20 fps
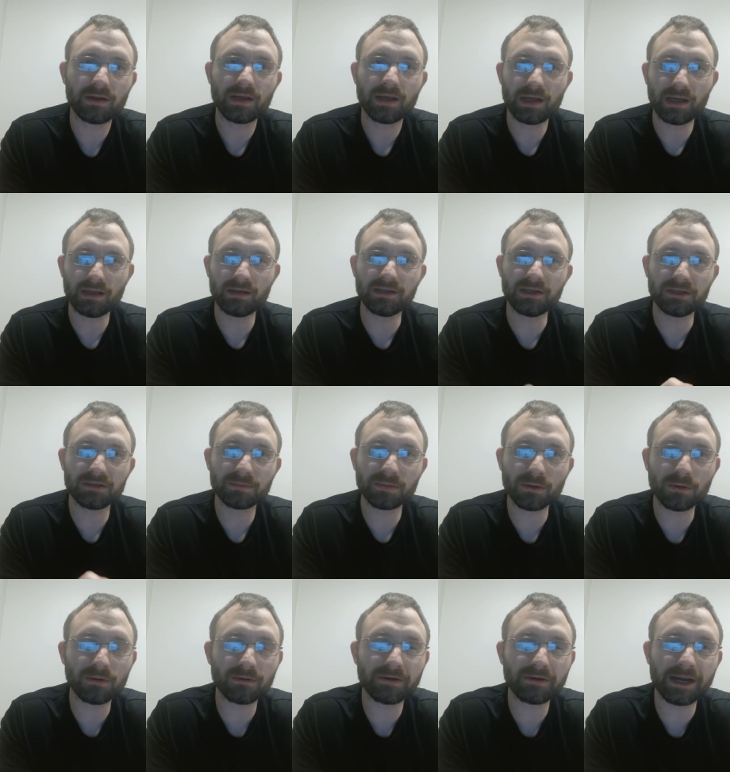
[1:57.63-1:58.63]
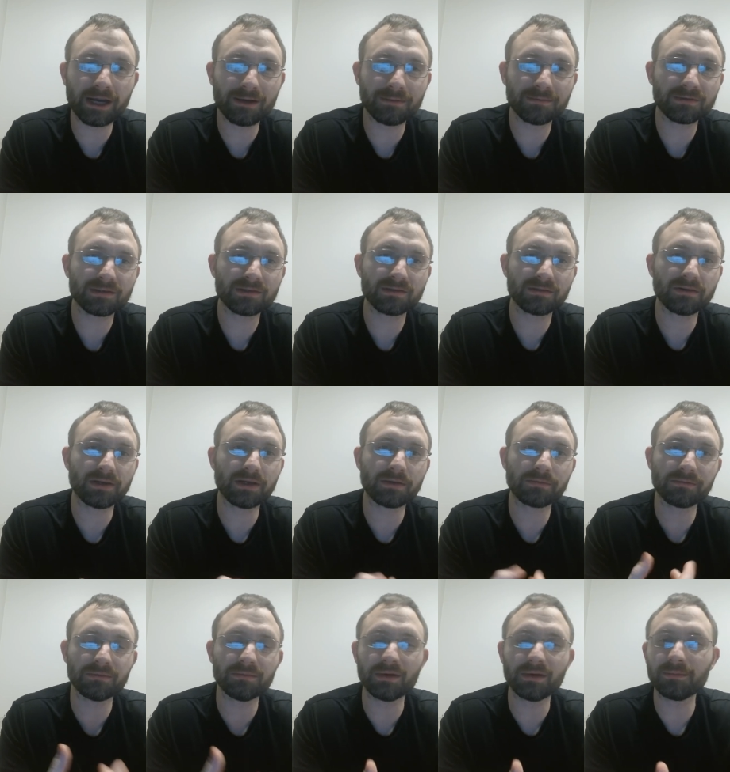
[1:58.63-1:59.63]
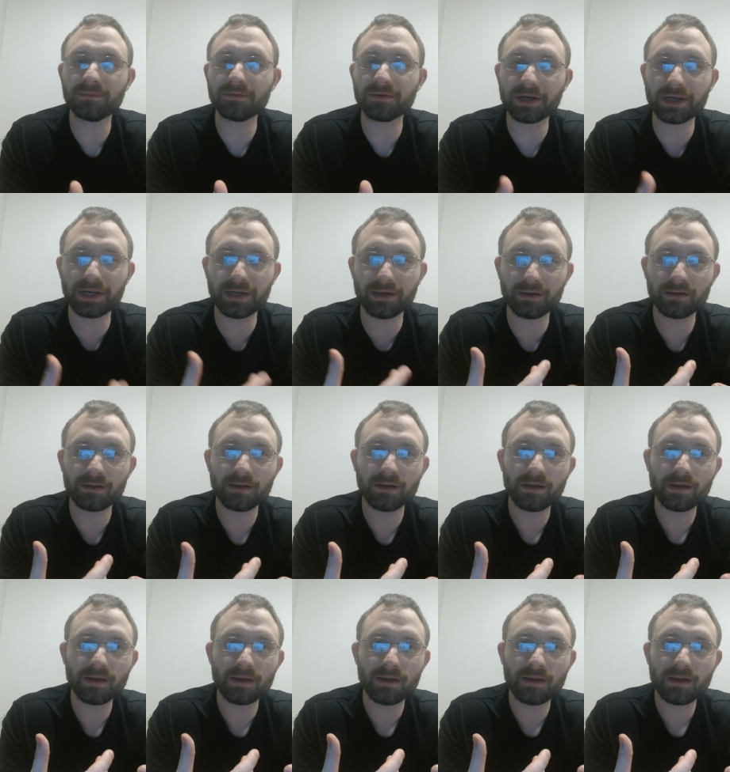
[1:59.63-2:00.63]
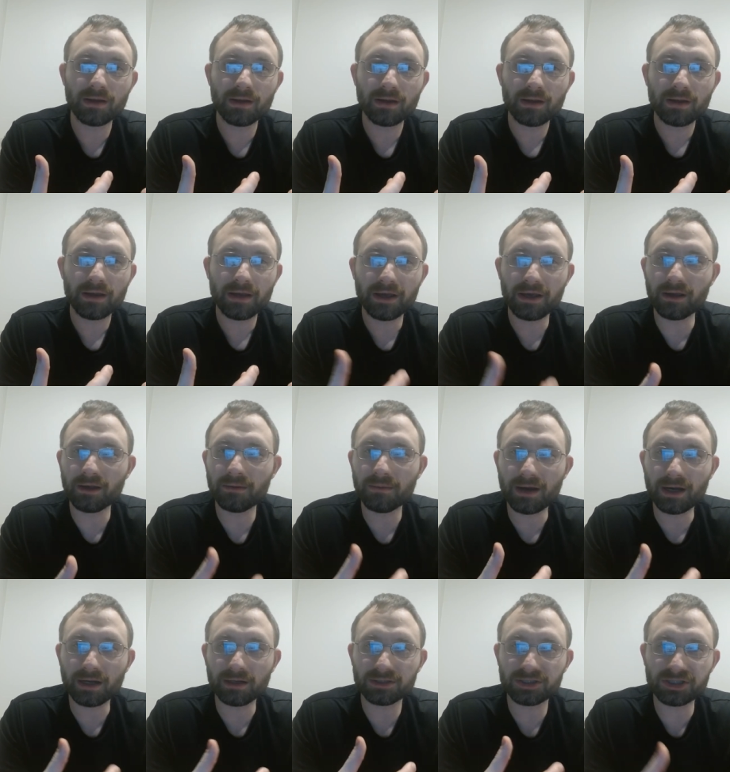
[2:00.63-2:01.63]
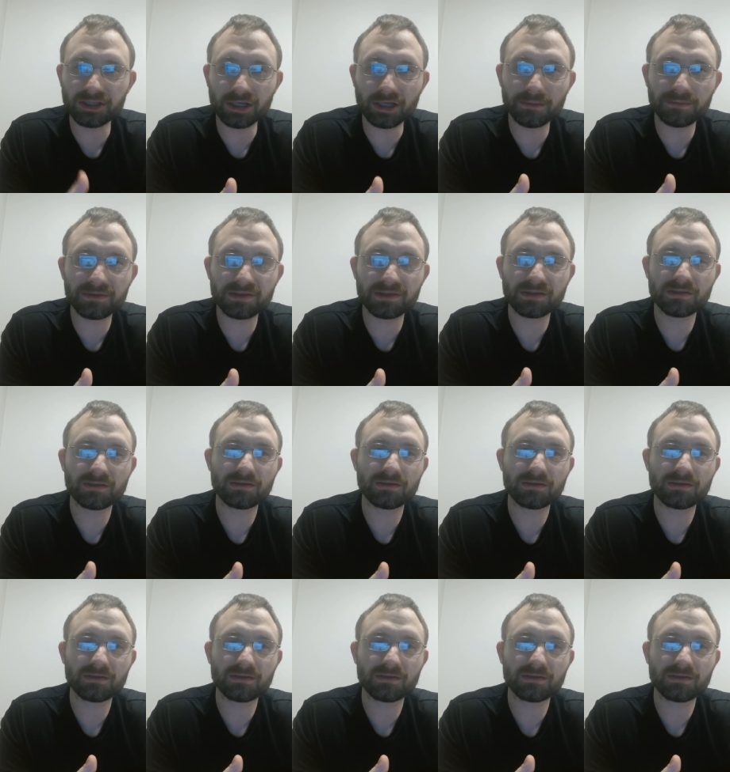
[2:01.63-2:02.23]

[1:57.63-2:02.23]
in these programs like remembering him on ships,